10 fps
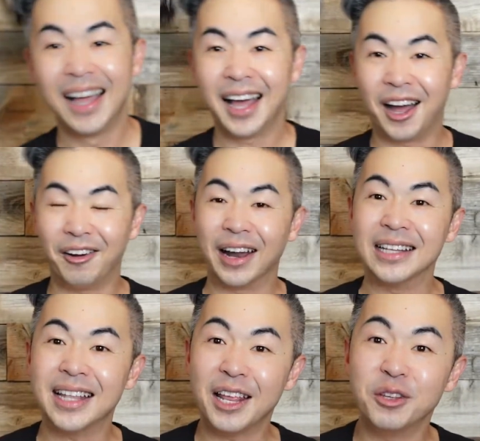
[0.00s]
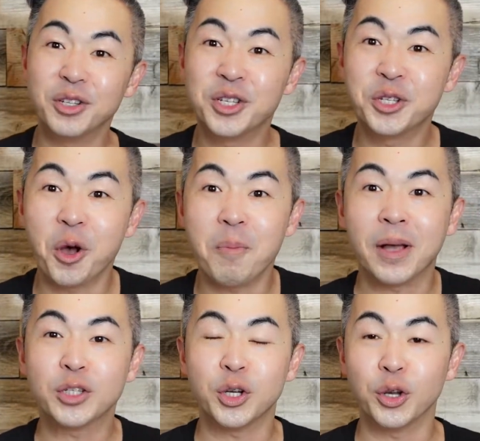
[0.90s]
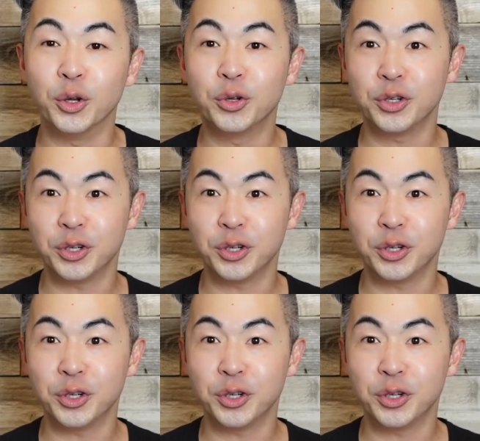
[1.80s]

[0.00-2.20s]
Alright, thank you so much, you to